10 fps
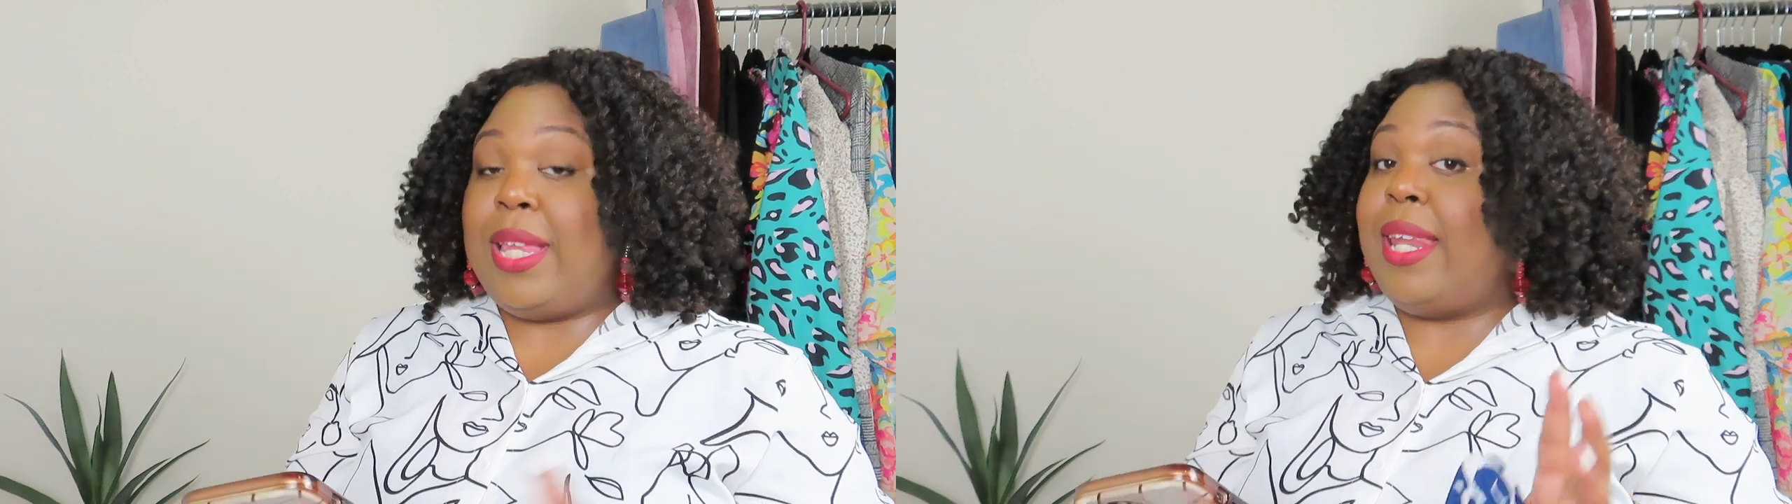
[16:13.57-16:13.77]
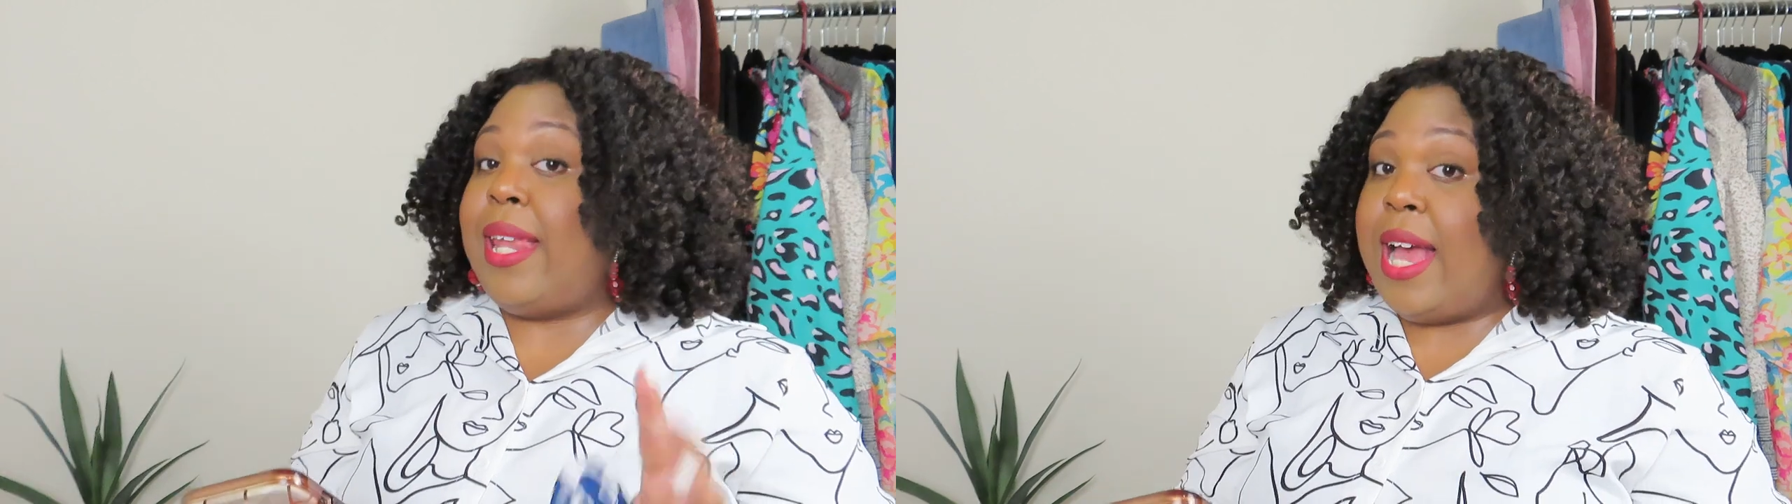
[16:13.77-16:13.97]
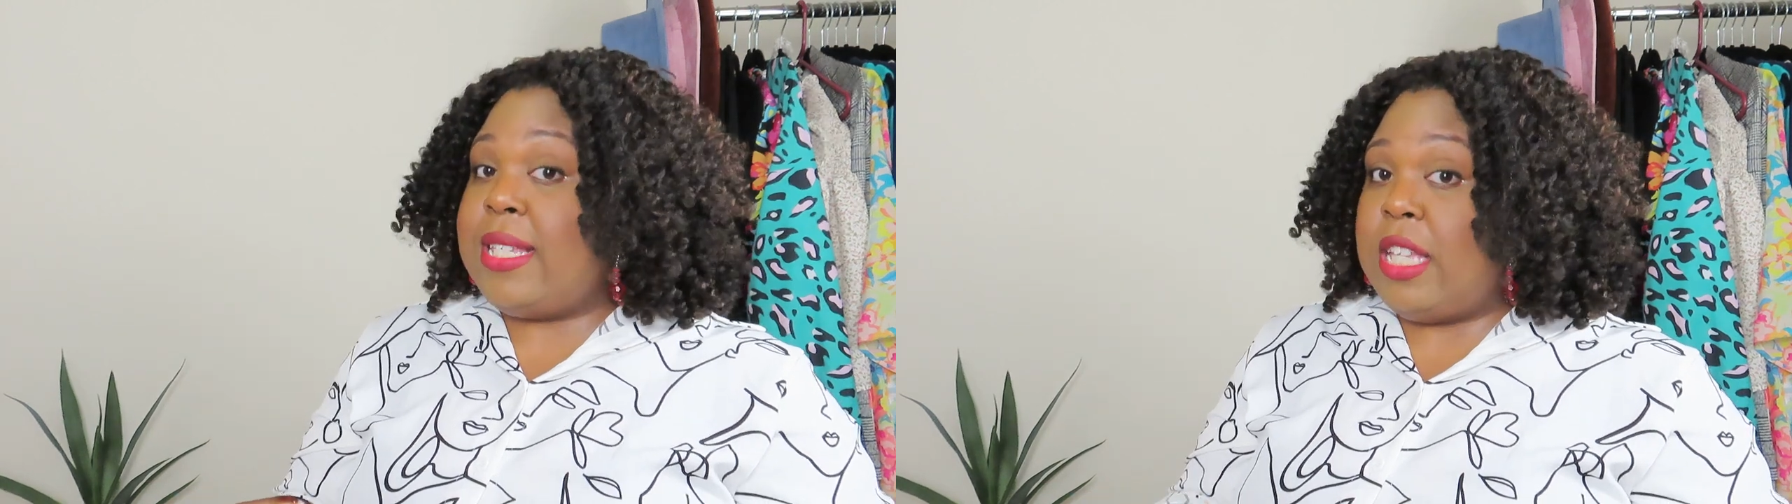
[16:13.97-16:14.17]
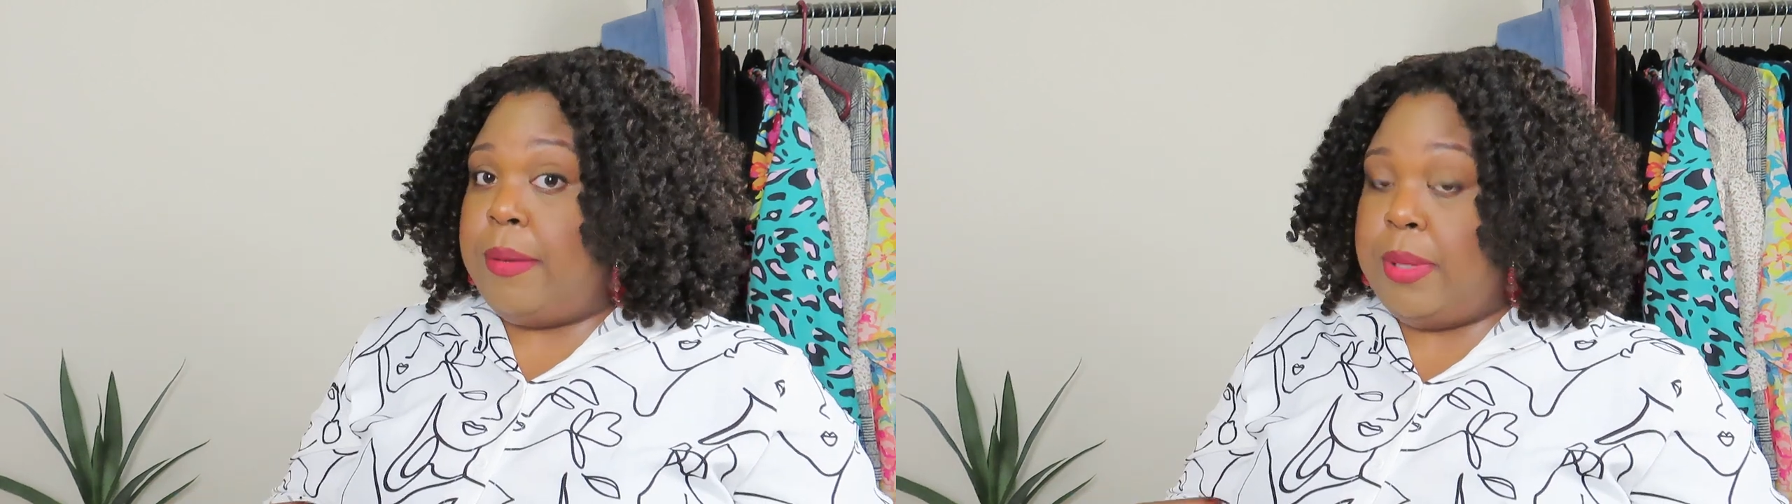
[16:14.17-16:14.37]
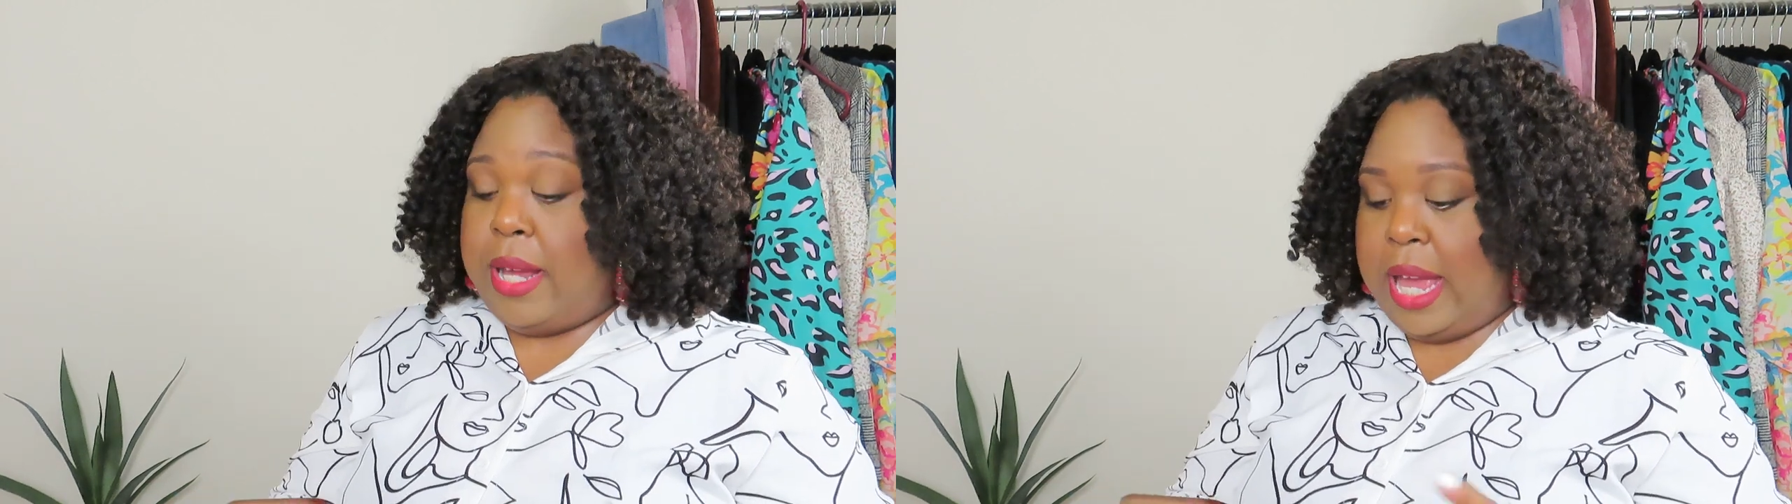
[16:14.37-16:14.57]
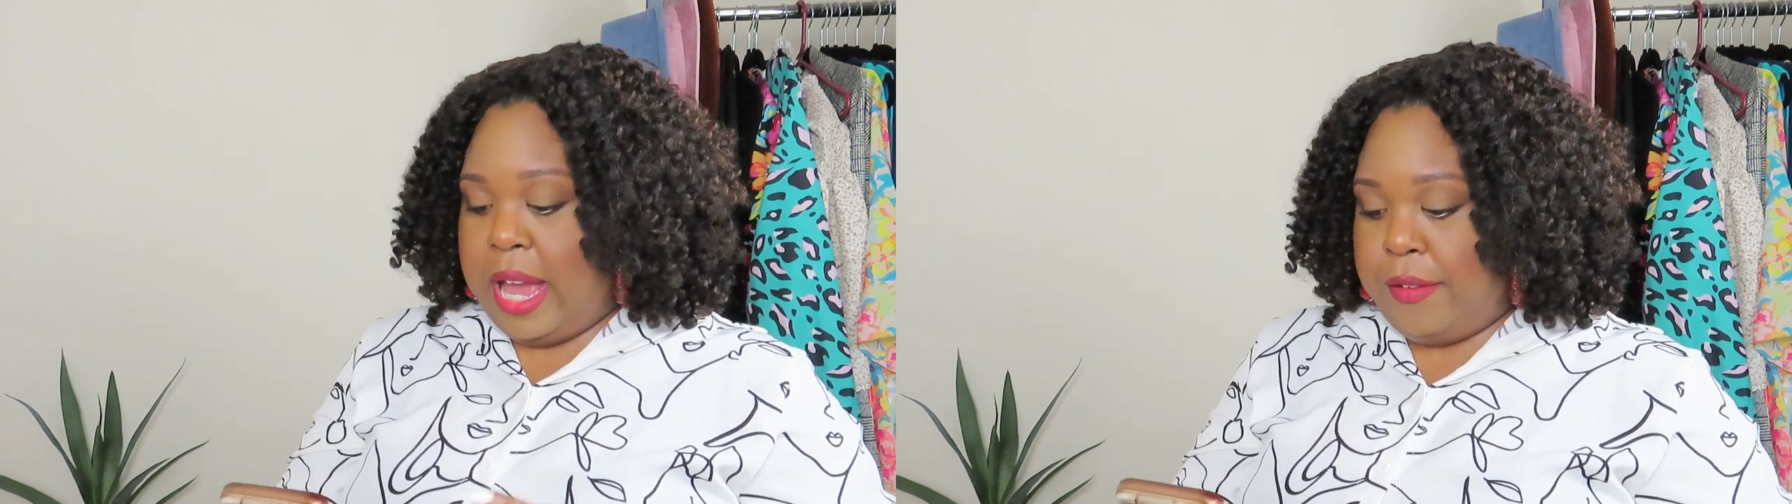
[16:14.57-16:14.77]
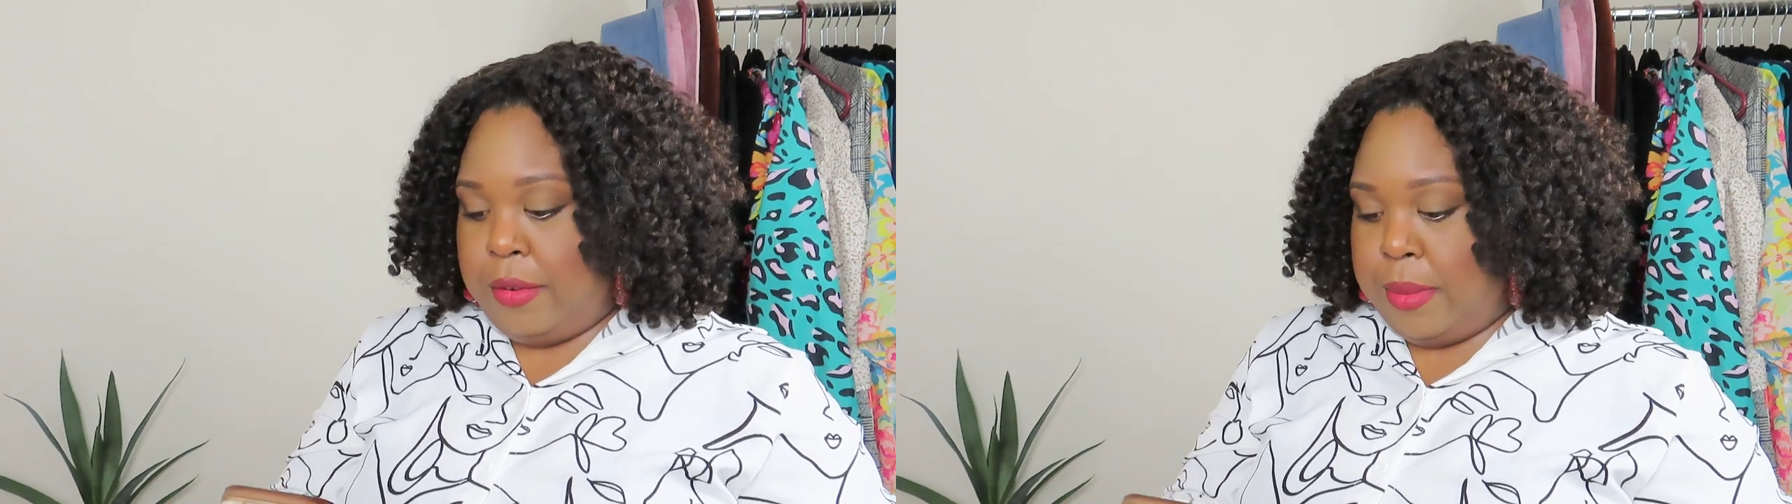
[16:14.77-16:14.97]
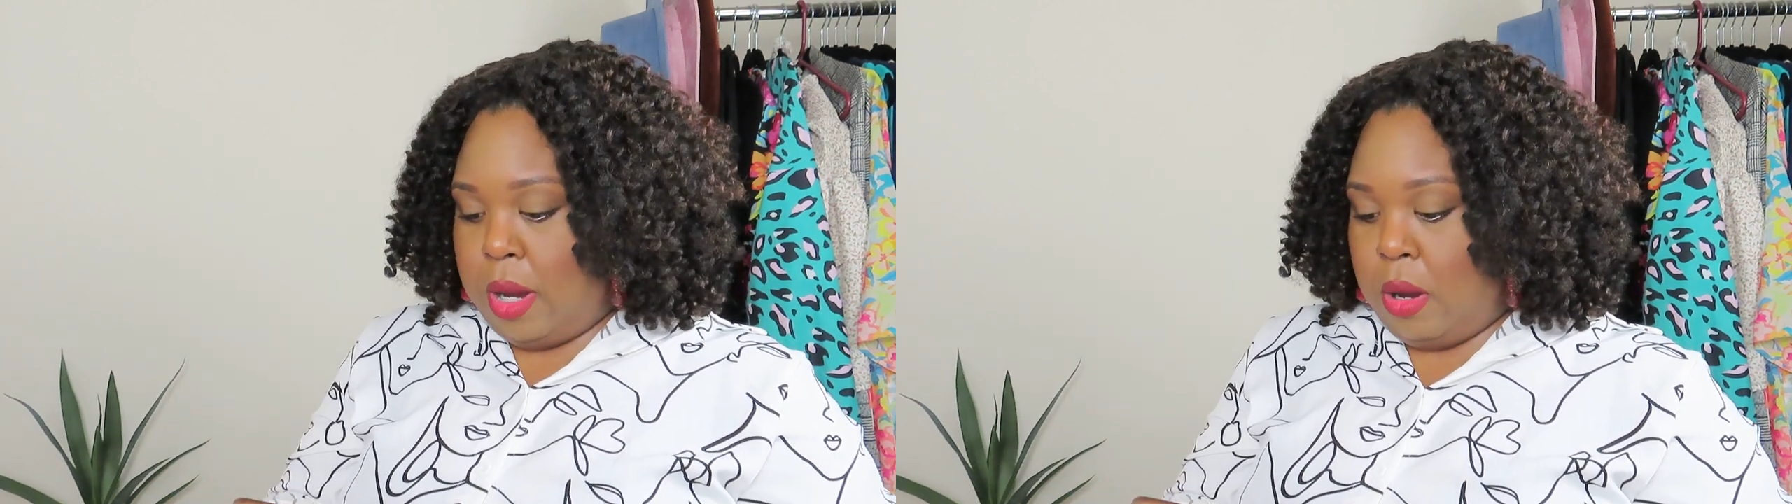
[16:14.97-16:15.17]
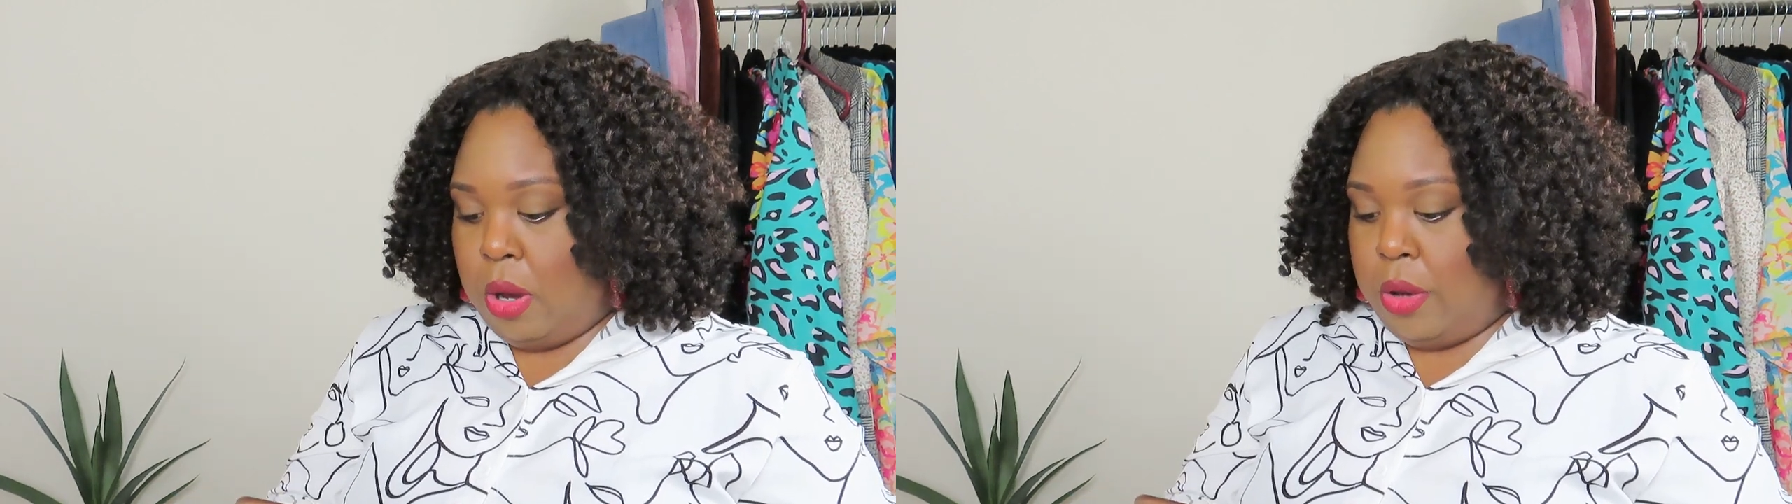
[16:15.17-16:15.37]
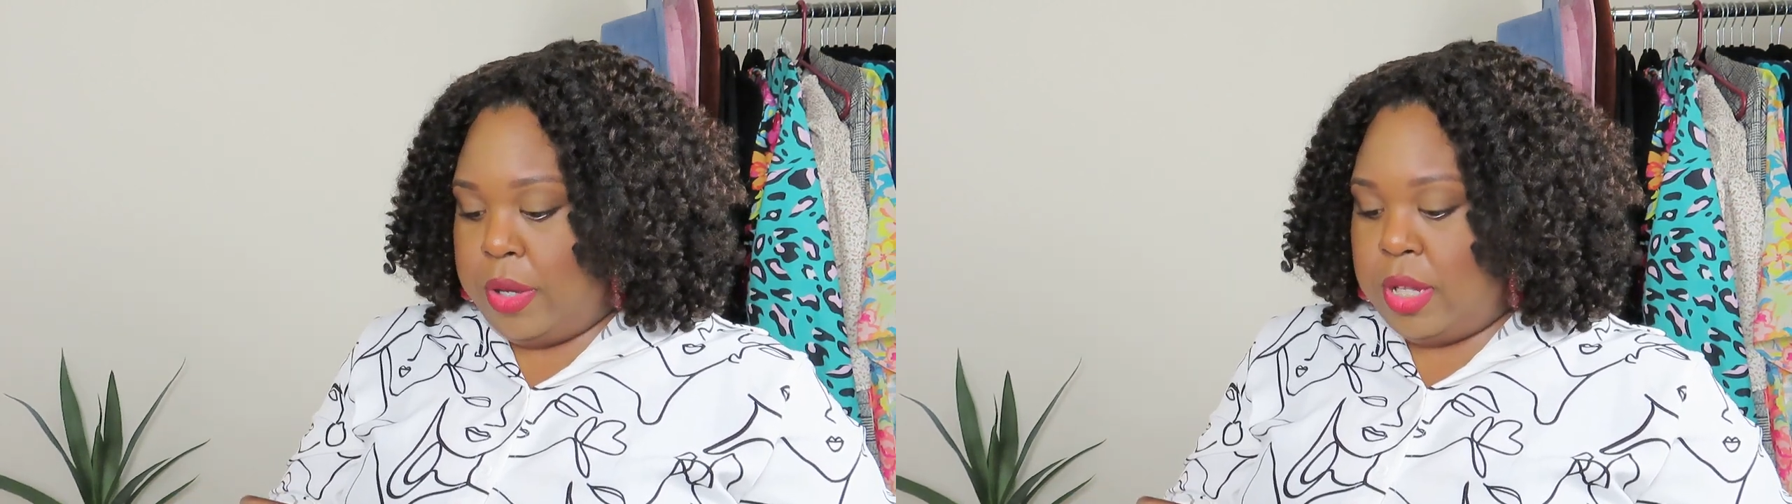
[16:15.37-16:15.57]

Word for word: the last top that I have in my haul